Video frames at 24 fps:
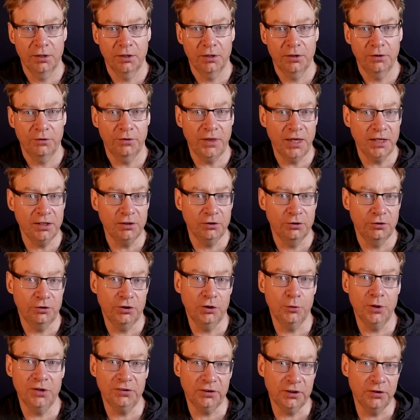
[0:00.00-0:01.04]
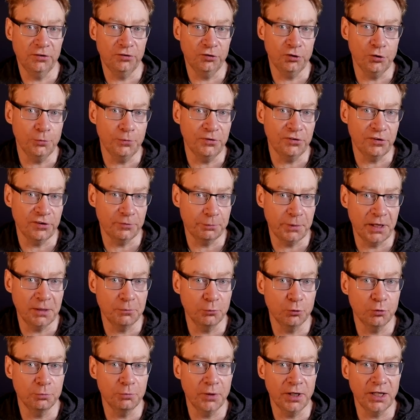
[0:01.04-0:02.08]
Then US consumers spend
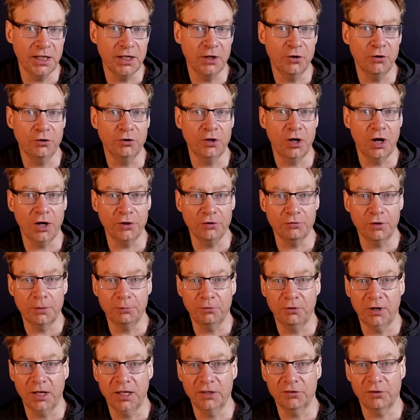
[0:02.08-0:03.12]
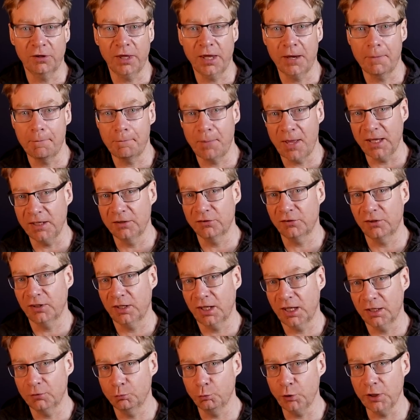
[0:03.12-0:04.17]
more money on other upgrades like paint
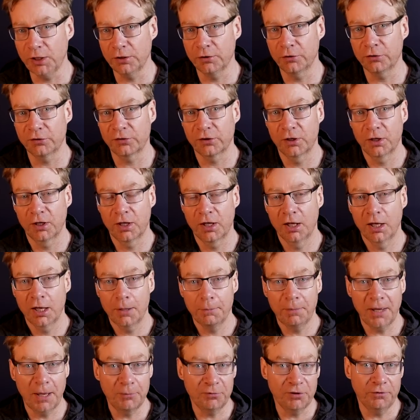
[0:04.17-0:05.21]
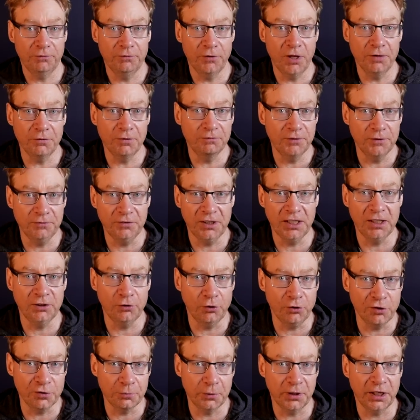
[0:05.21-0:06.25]
and wheels, perhaps a further
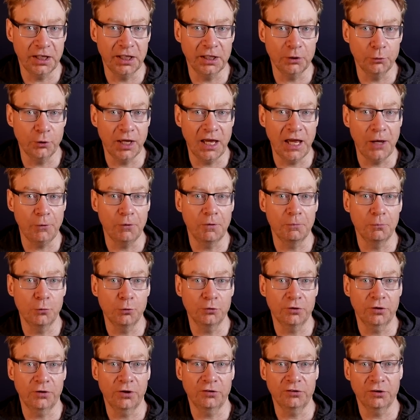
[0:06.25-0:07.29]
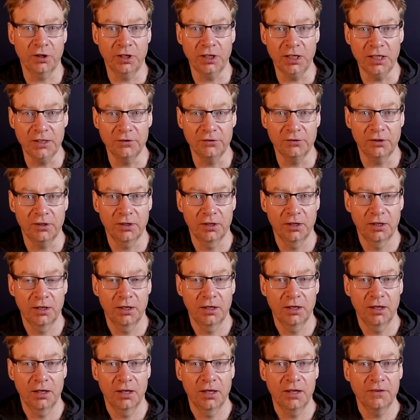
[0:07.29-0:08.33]
$15 per kilowatt hour more than the Chinese.
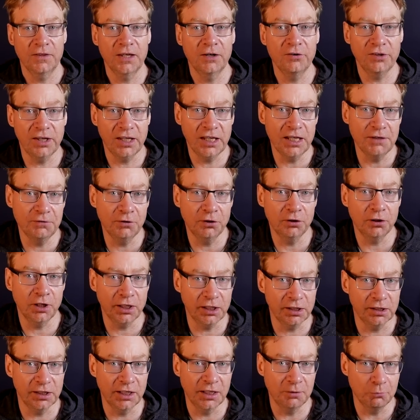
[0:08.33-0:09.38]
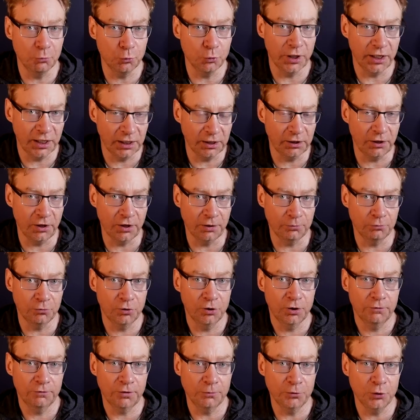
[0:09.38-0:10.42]
There is even likely more income
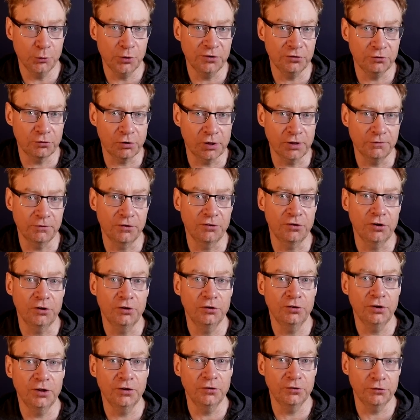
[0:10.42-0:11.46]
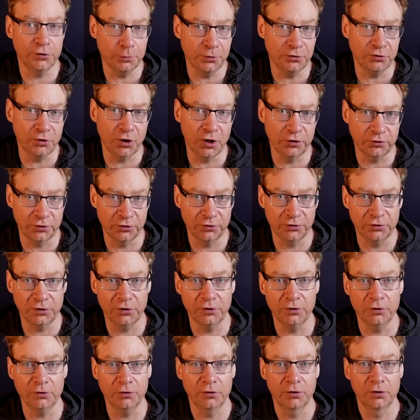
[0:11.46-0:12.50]
from US drivers using superchargers
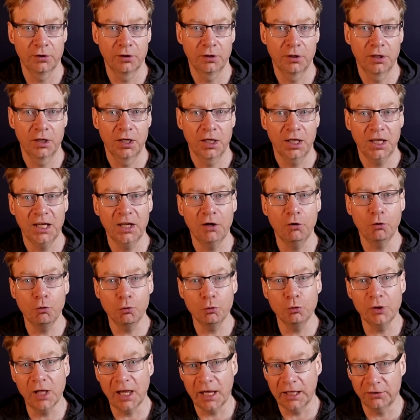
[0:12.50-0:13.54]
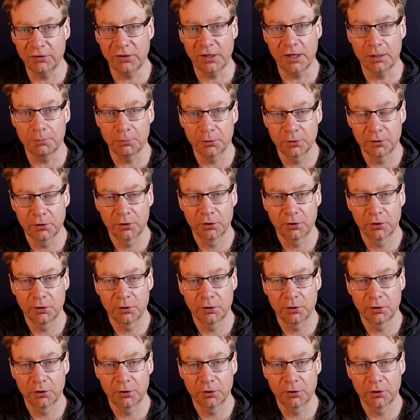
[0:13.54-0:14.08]
too. It all adds up.